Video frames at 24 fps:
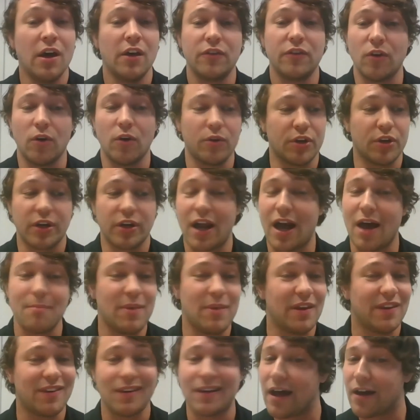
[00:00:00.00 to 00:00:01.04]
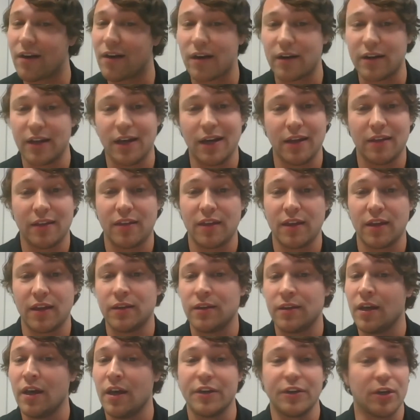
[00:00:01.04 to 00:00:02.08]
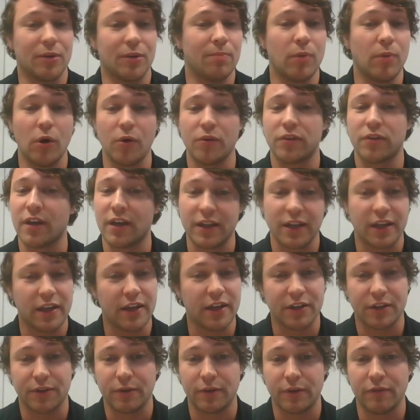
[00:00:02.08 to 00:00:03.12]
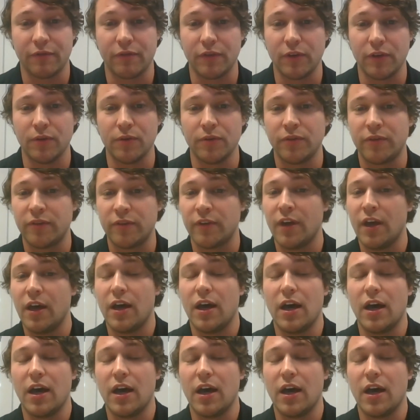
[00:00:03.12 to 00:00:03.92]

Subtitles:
So you're not missing out on anything. You're both going to get your reviews.